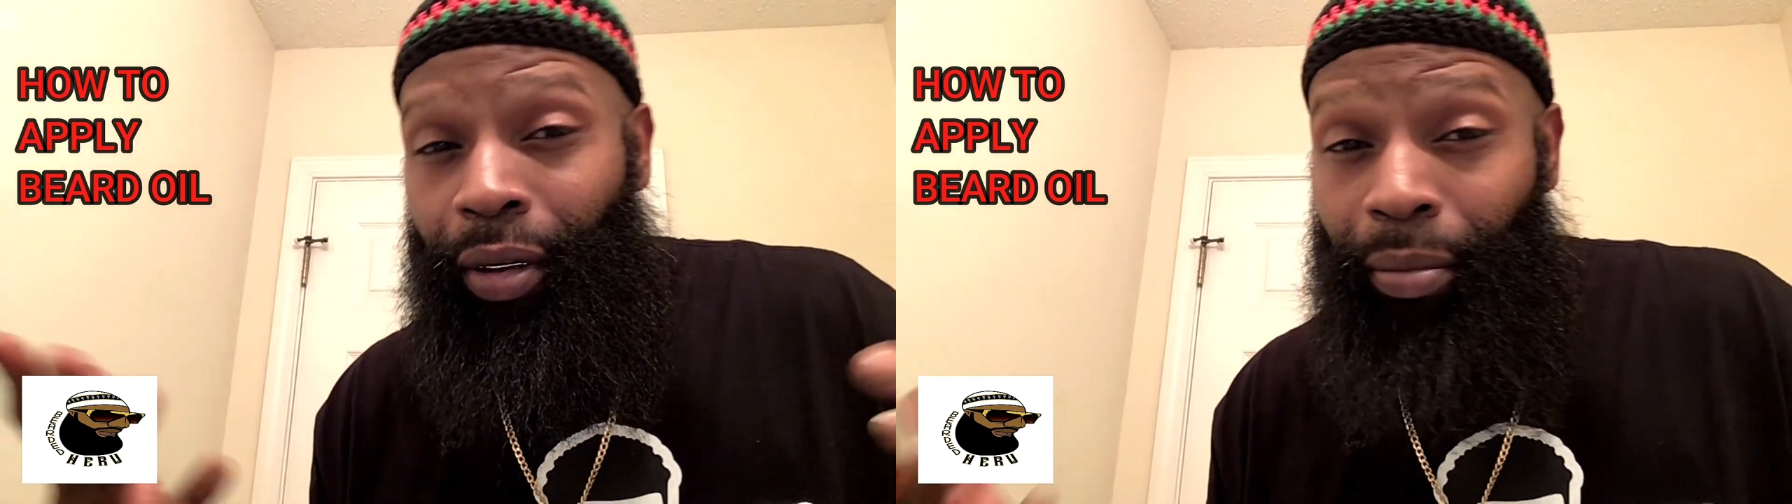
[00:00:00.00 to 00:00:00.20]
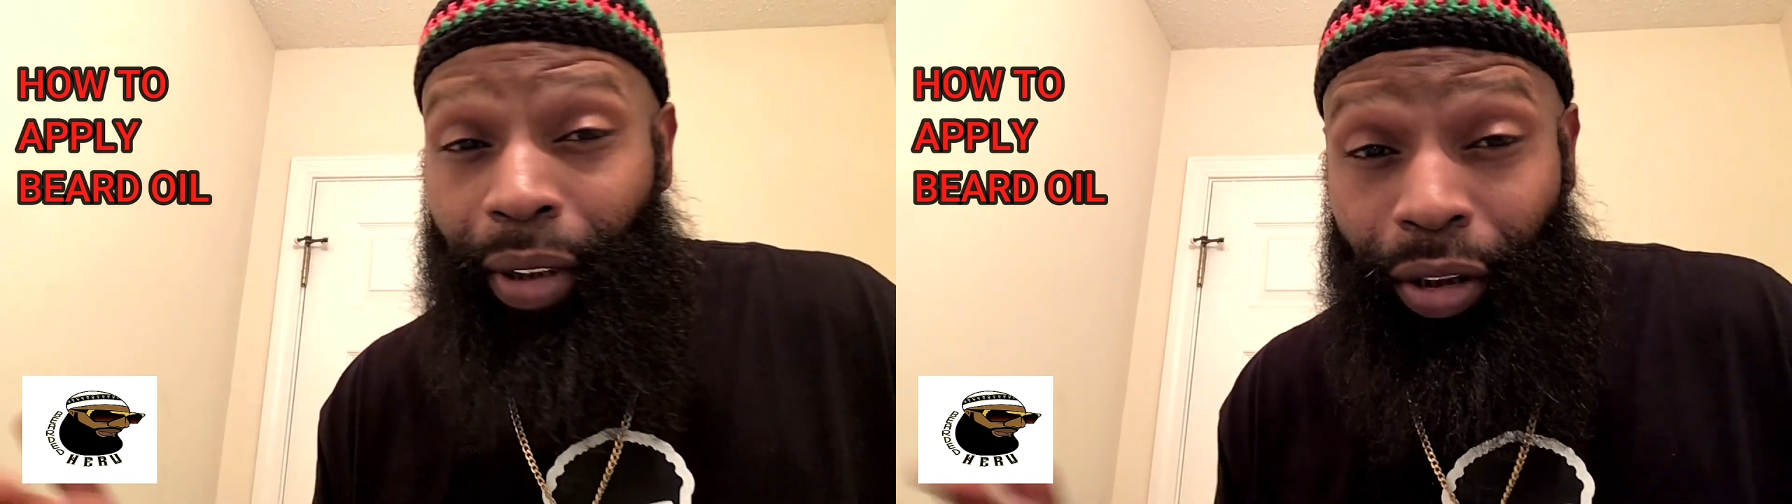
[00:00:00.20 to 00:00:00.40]

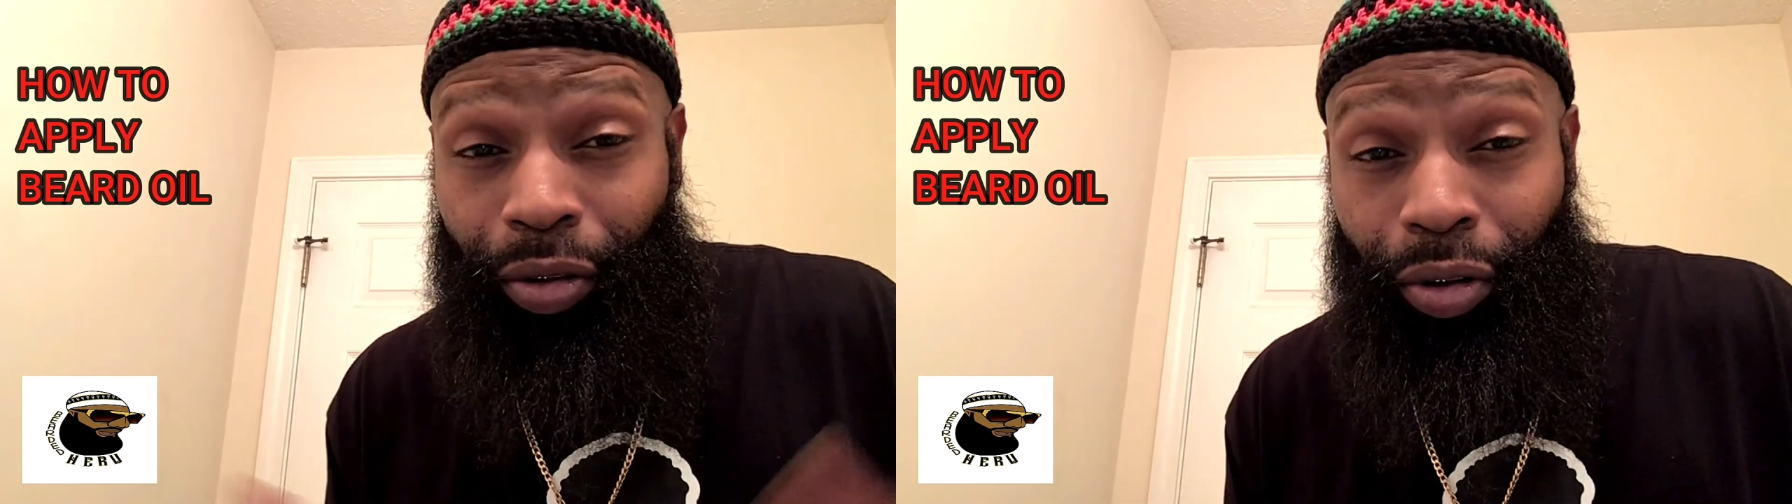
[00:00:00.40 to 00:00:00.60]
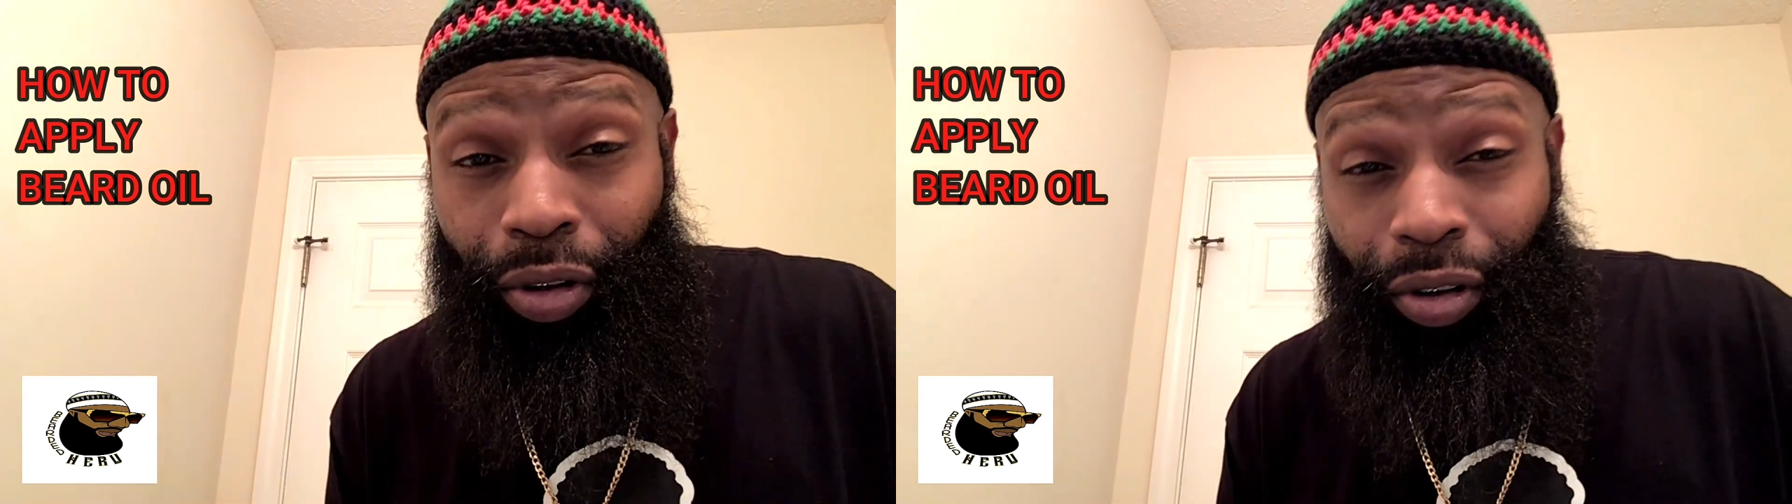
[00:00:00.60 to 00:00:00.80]
by
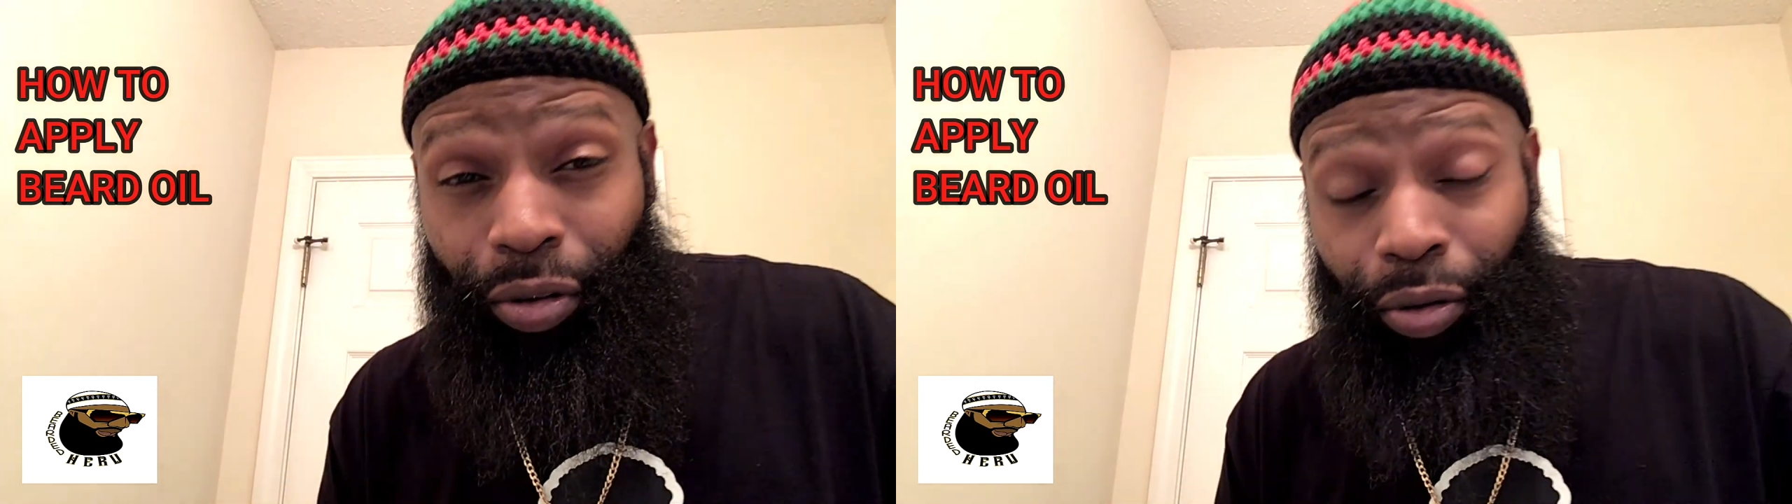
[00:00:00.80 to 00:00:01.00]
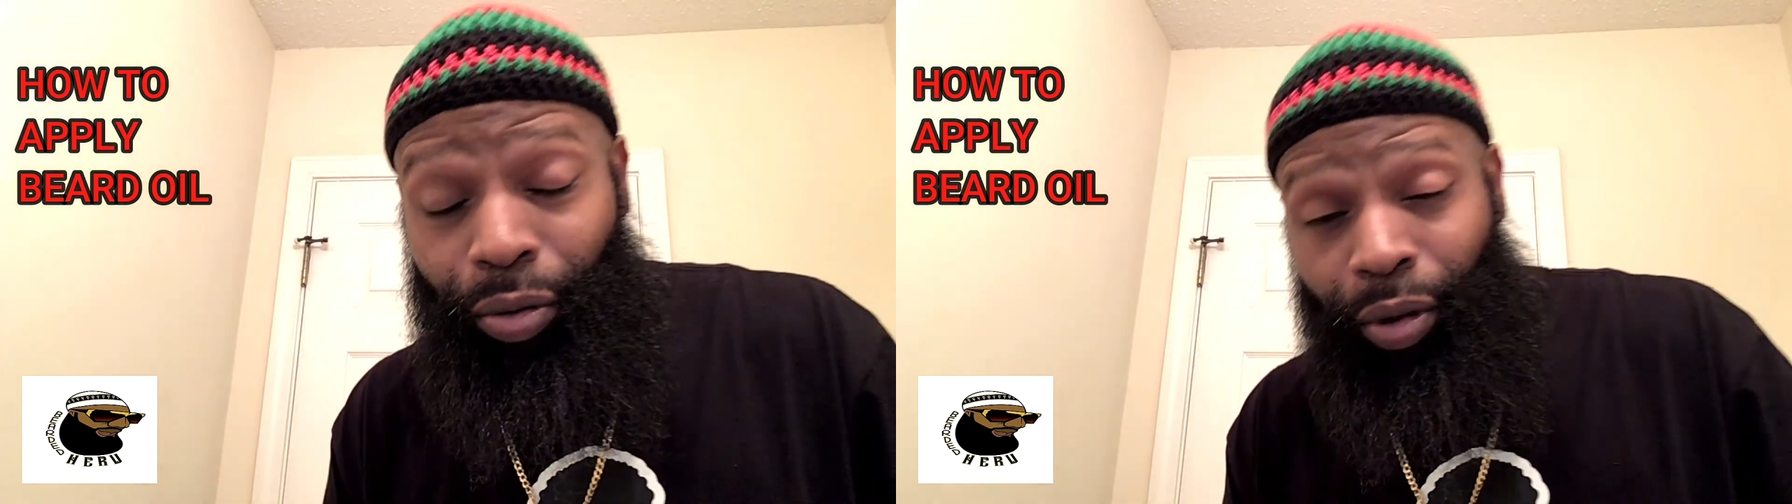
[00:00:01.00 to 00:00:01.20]
yours
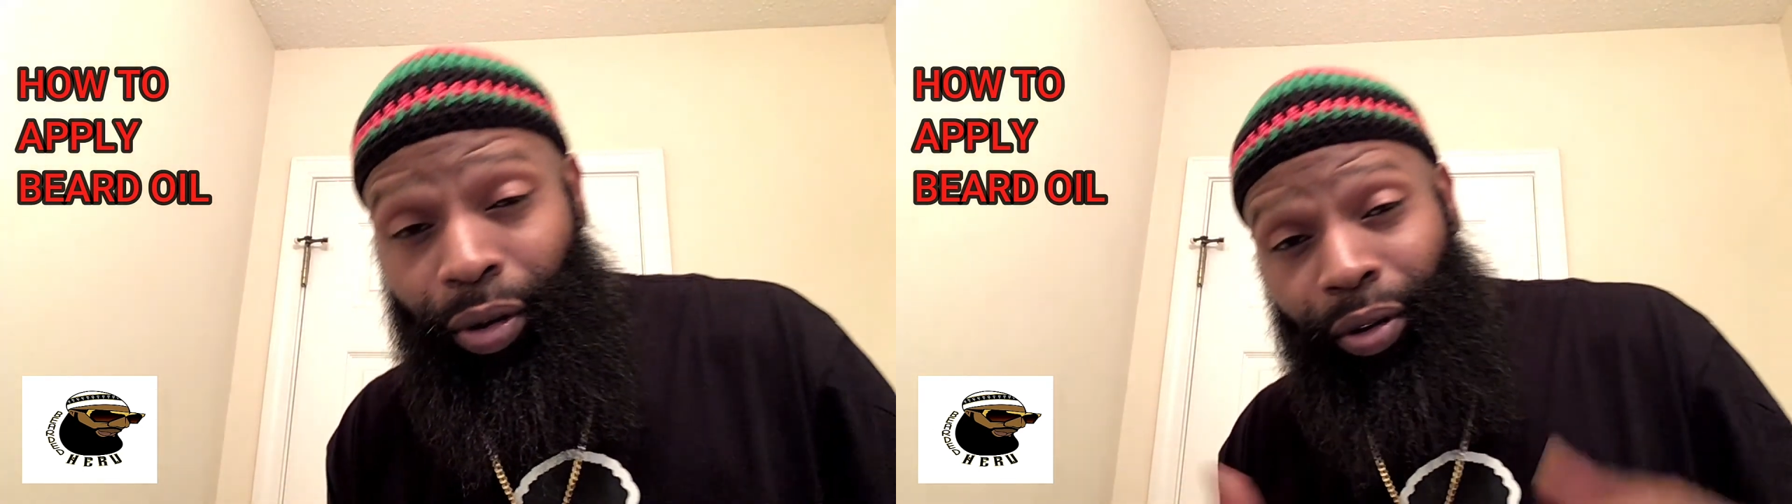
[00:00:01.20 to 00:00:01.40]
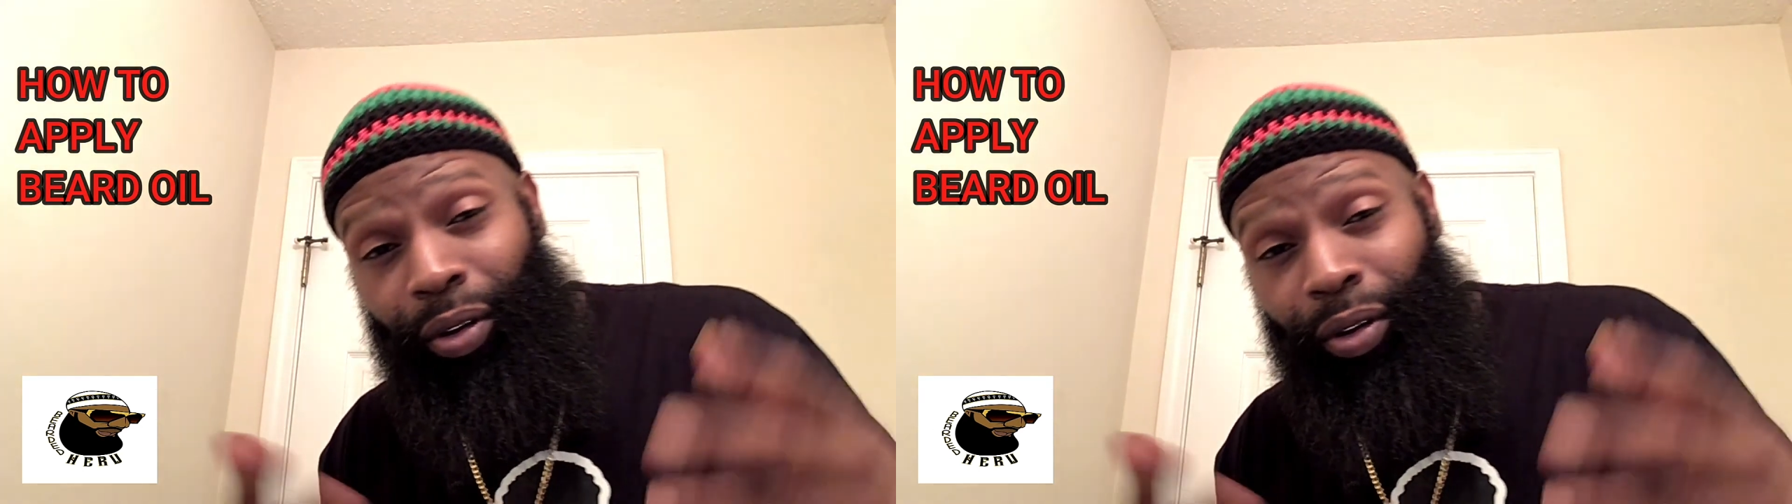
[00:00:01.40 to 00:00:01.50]
truly,